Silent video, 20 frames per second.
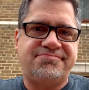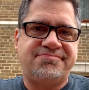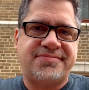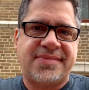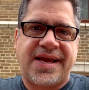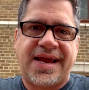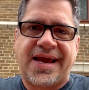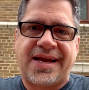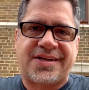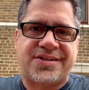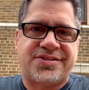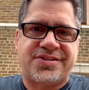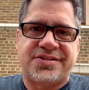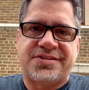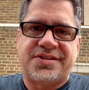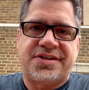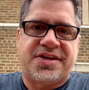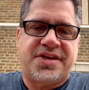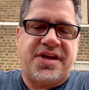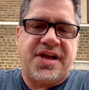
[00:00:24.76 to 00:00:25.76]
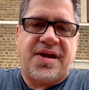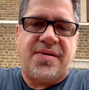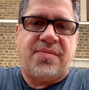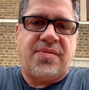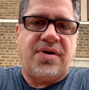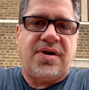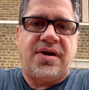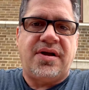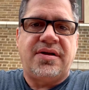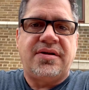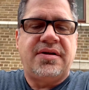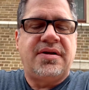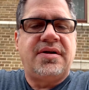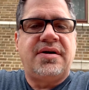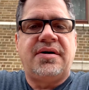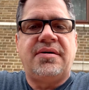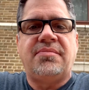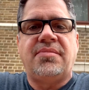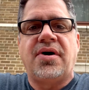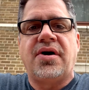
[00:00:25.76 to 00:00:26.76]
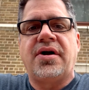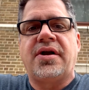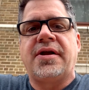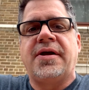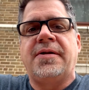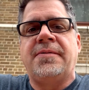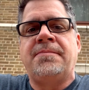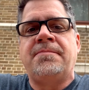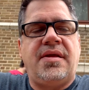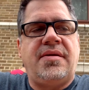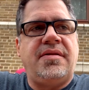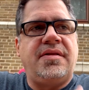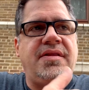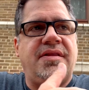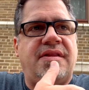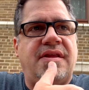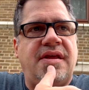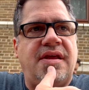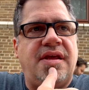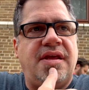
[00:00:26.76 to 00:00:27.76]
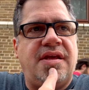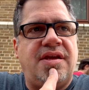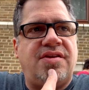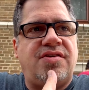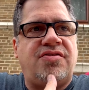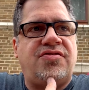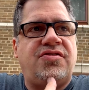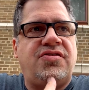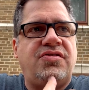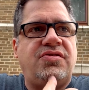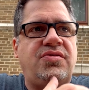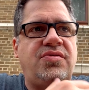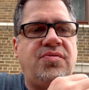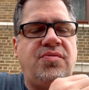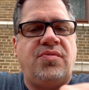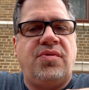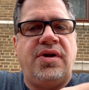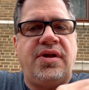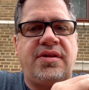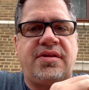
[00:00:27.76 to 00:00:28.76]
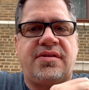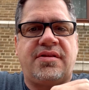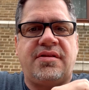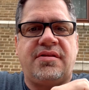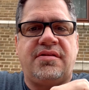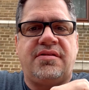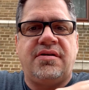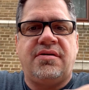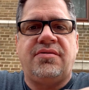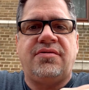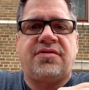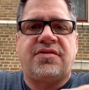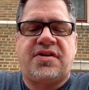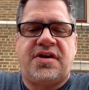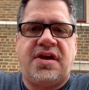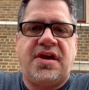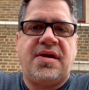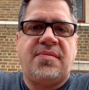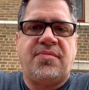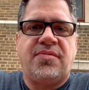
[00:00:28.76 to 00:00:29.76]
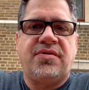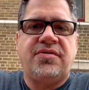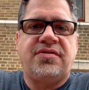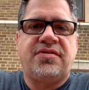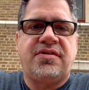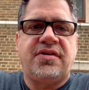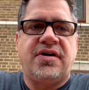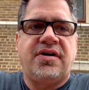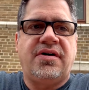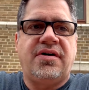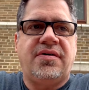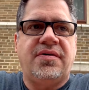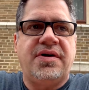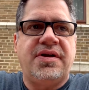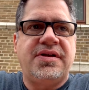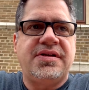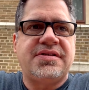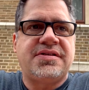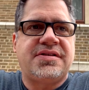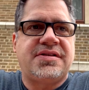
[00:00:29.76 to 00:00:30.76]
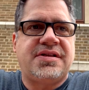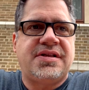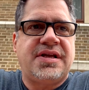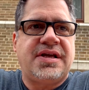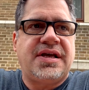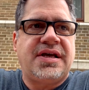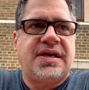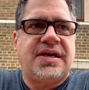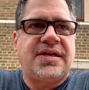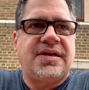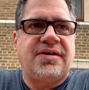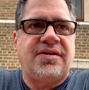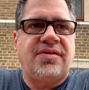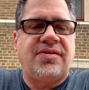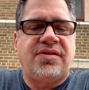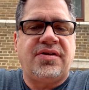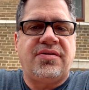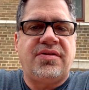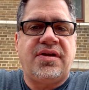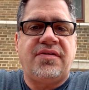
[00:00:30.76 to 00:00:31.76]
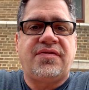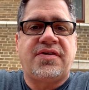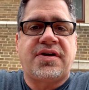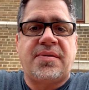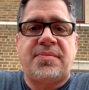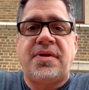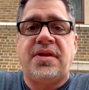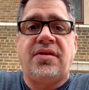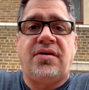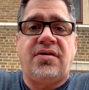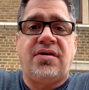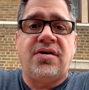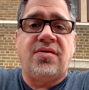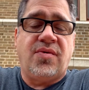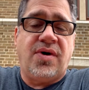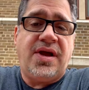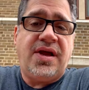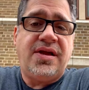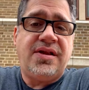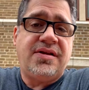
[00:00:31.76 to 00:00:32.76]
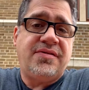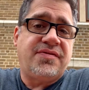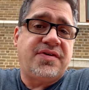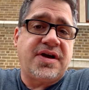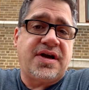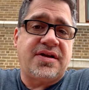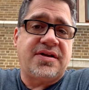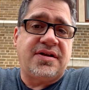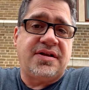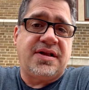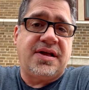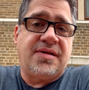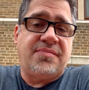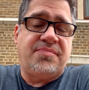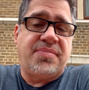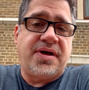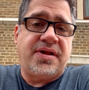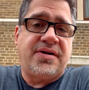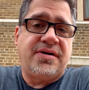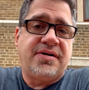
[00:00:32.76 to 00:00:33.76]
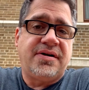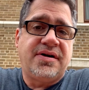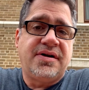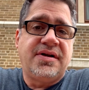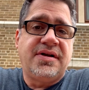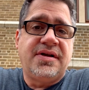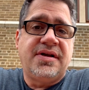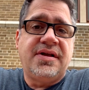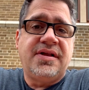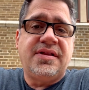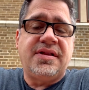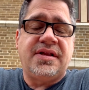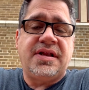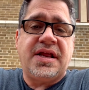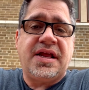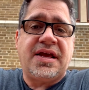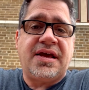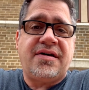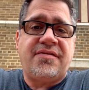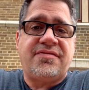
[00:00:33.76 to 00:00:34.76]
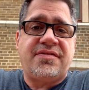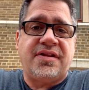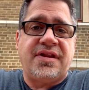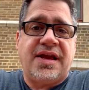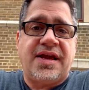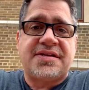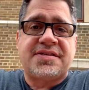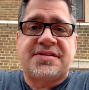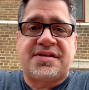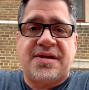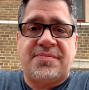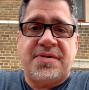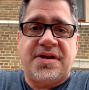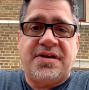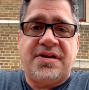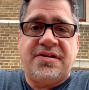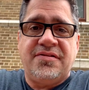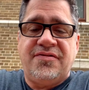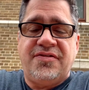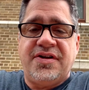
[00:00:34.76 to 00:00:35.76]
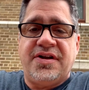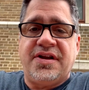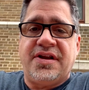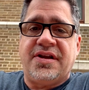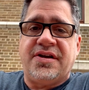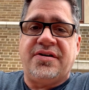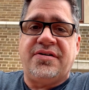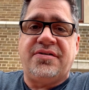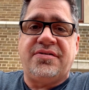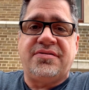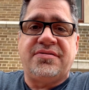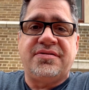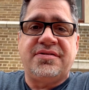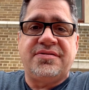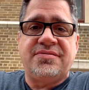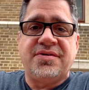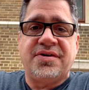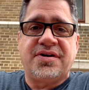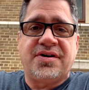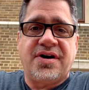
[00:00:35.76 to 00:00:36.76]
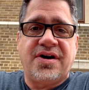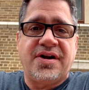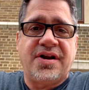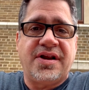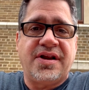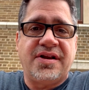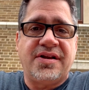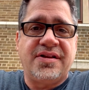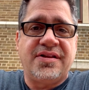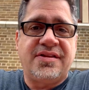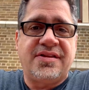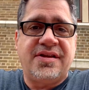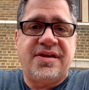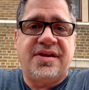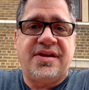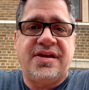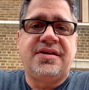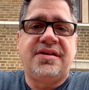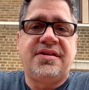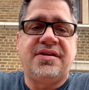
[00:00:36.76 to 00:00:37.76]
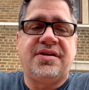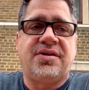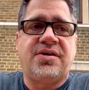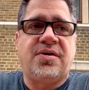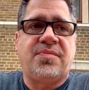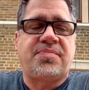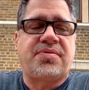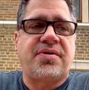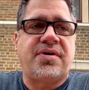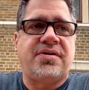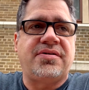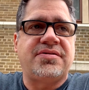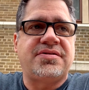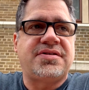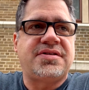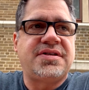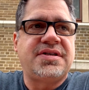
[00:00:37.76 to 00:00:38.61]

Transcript: action camera market. The issue with those cameras, though, is that although they've come a long way and have gotten a lot better than they have the last time I did a video regarding the GoPros,